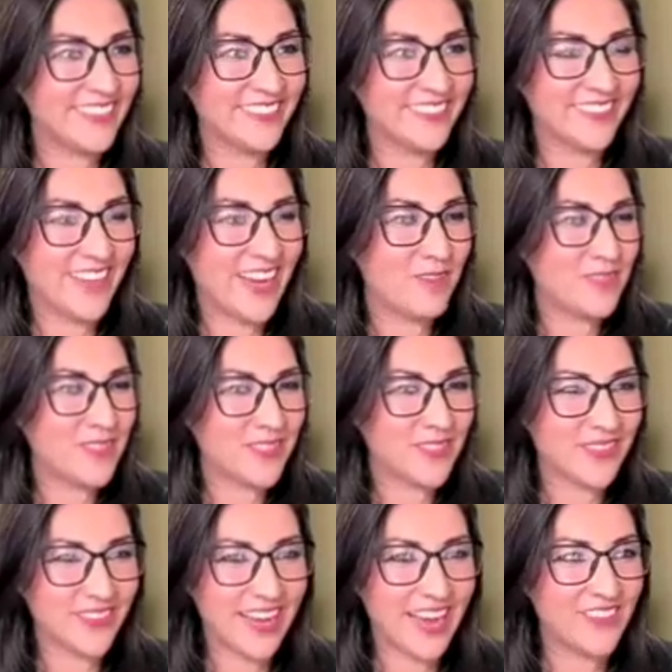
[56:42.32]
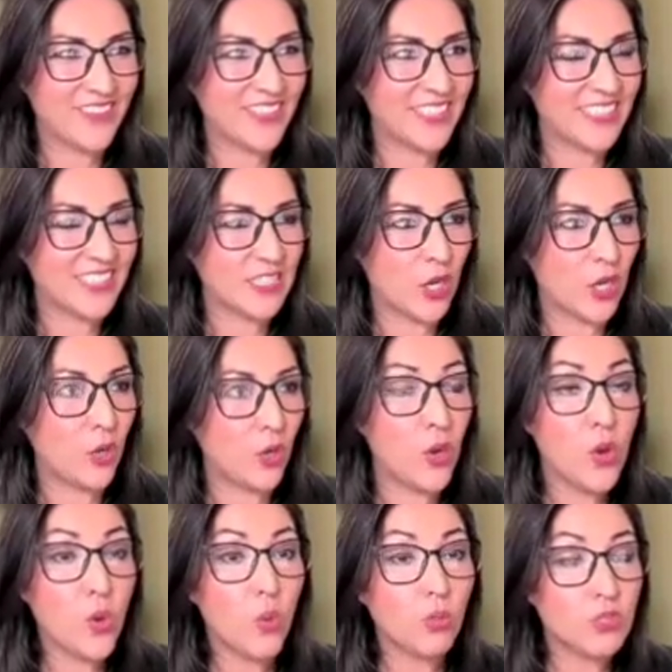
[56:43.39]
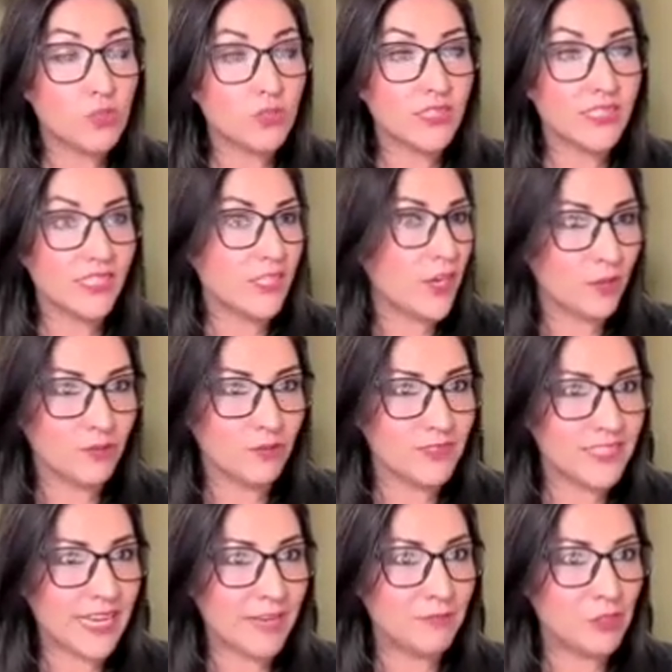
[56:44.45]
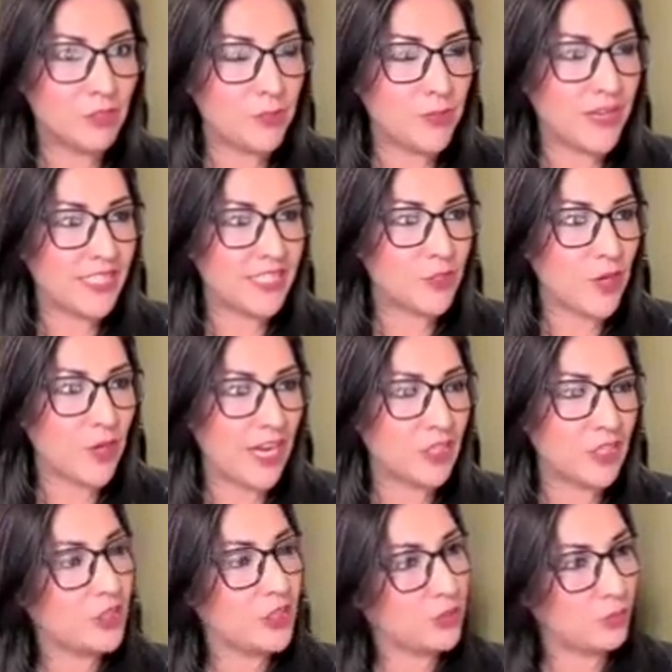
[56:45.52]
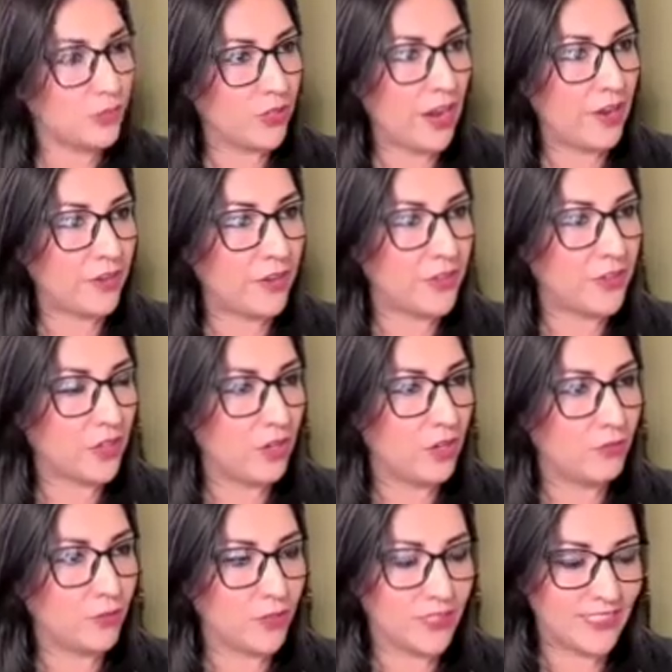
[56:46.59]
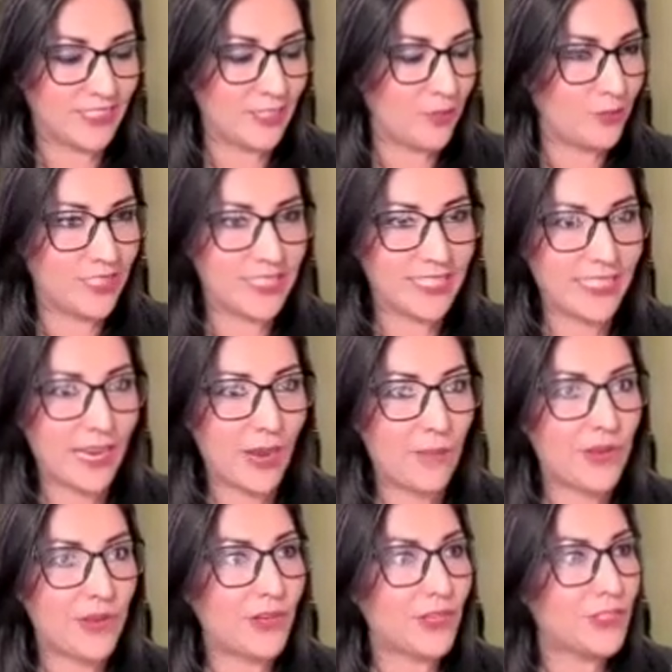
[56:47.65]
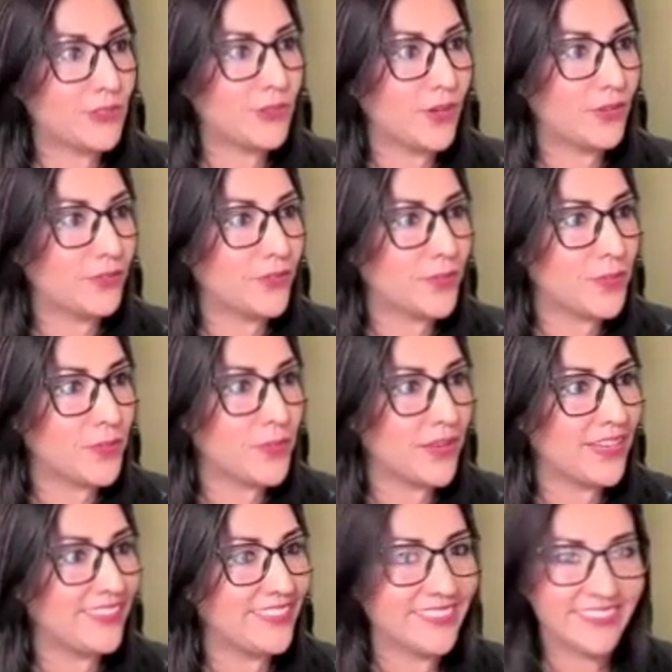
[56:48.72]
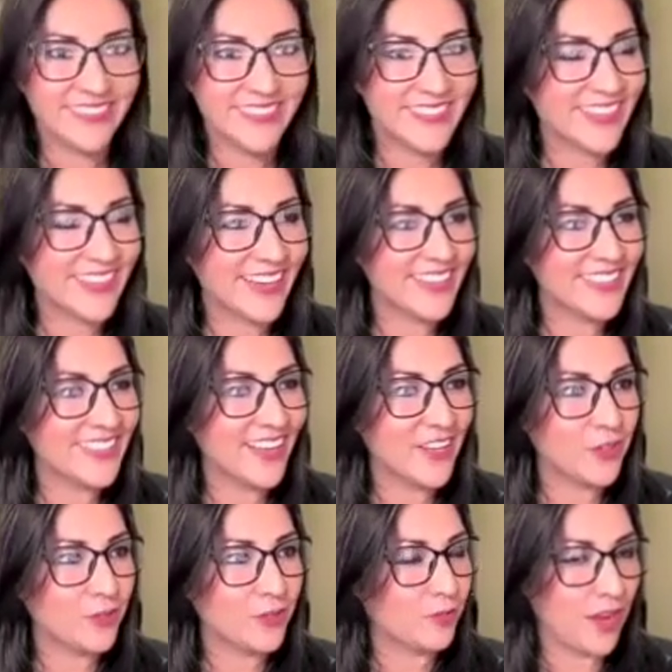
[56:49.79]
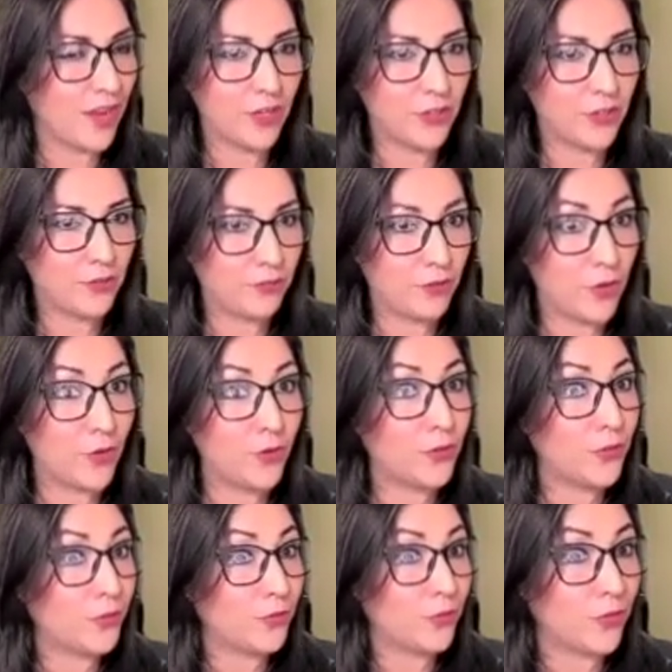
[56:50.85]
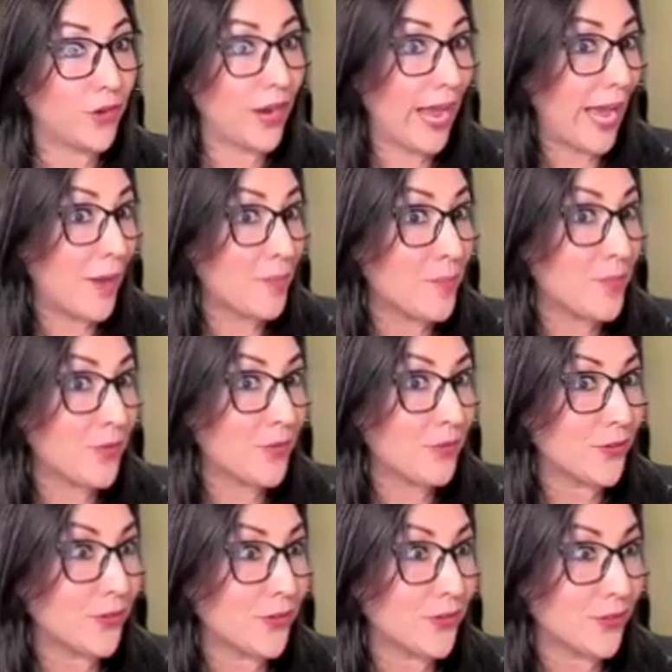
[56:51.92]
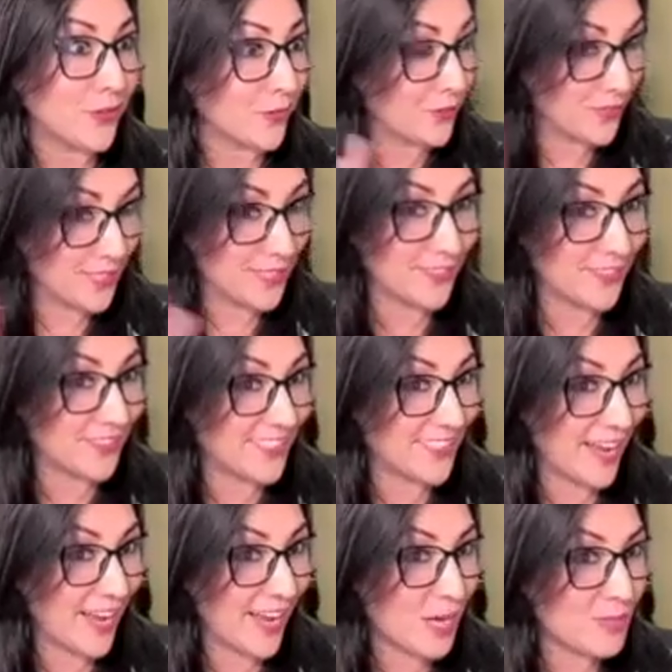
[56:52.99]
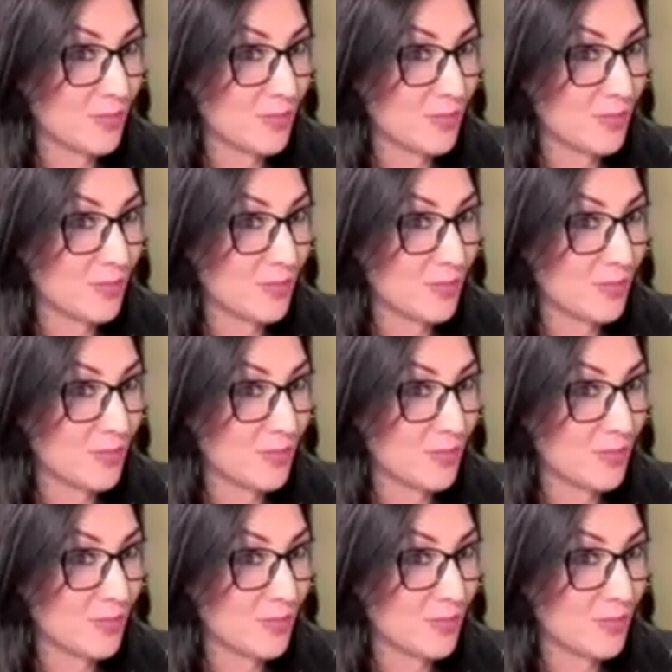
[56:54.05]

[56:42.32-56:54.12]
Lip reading: We absolutely have it. So what's really, same GPS strategy. So when you're out on the golf course and you want to see how many yards you are from the pin, it's going to tell you right on your phone through your app, your facilities app.